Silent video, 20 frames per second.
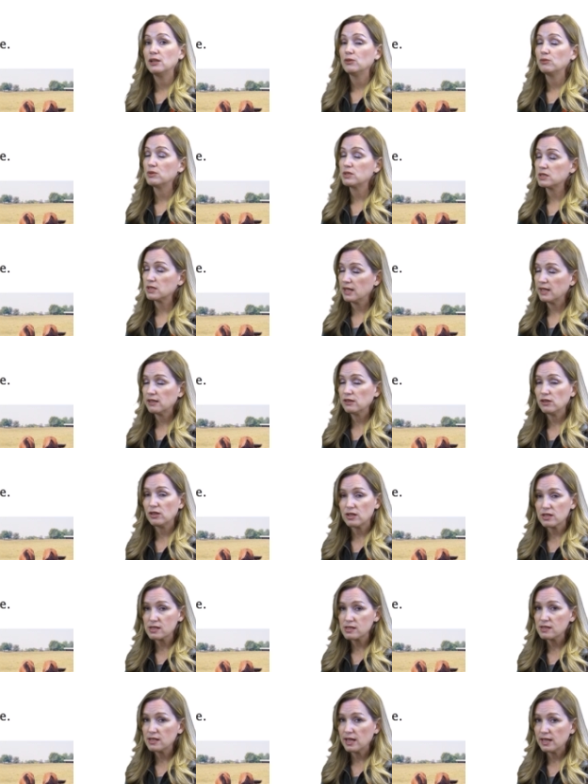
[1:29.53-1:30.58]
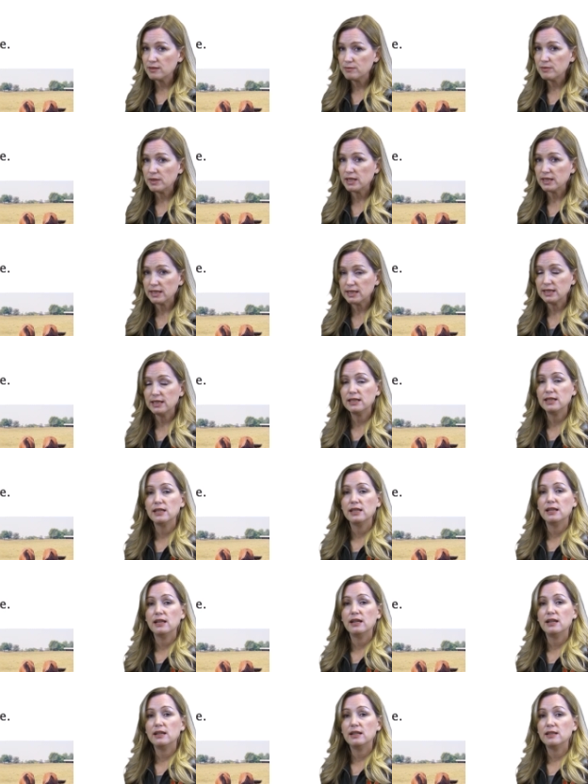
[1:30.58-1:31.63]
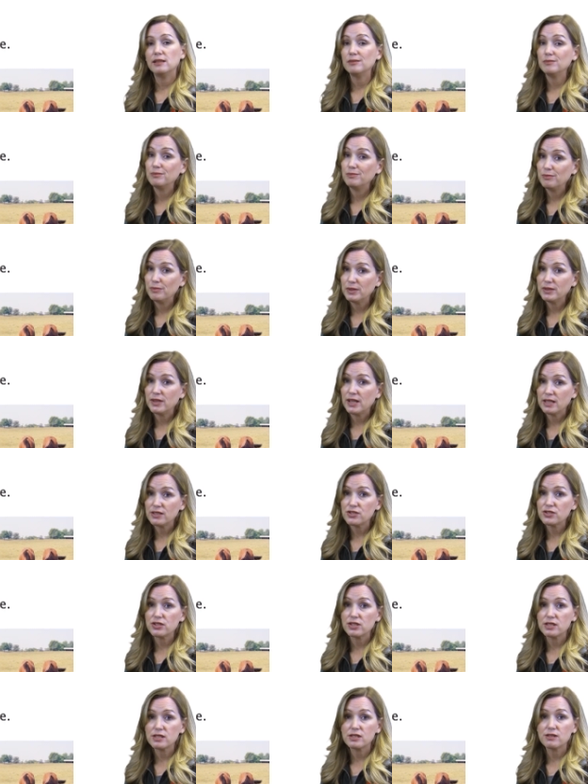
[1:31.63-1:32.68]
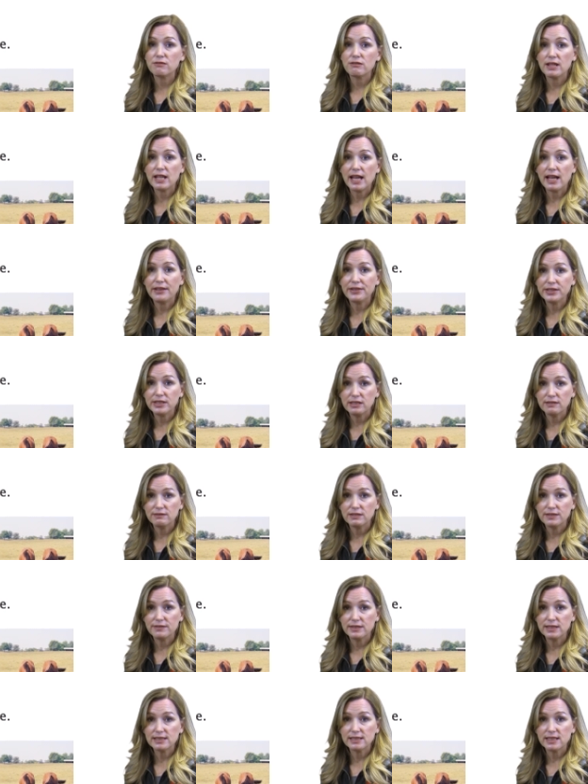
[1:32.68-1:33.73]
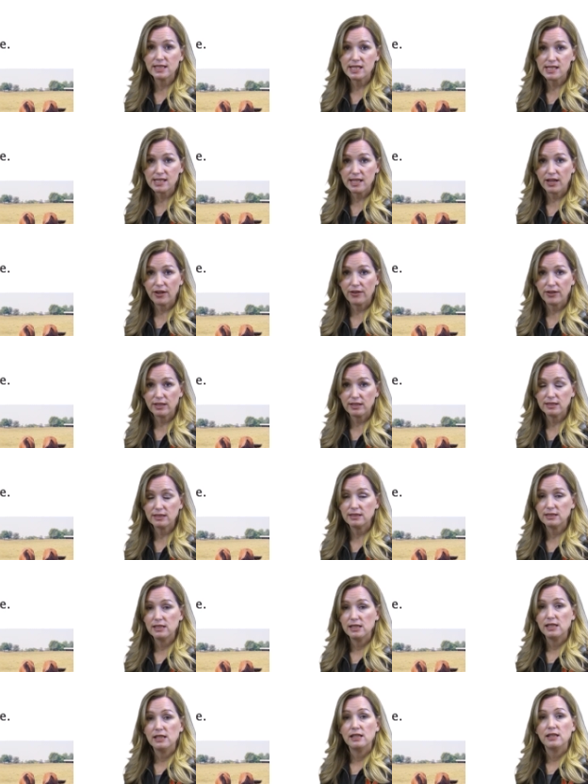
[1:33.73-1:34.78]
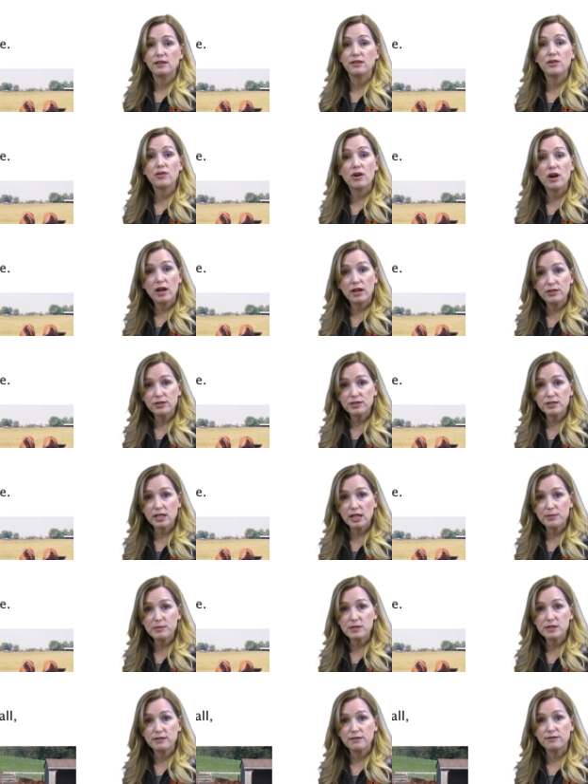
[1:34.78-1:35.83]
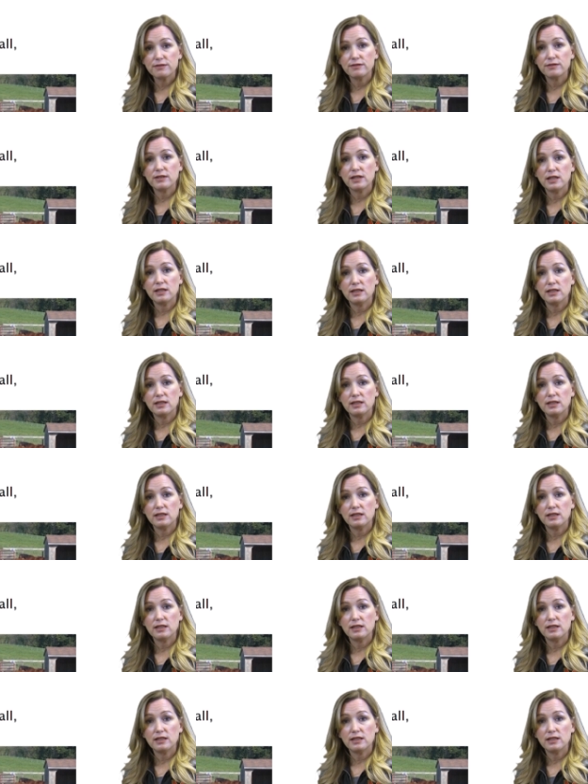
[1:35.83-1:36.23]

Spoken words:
which can cost a lot of money, but that's just the reality of living in this area. There are other types of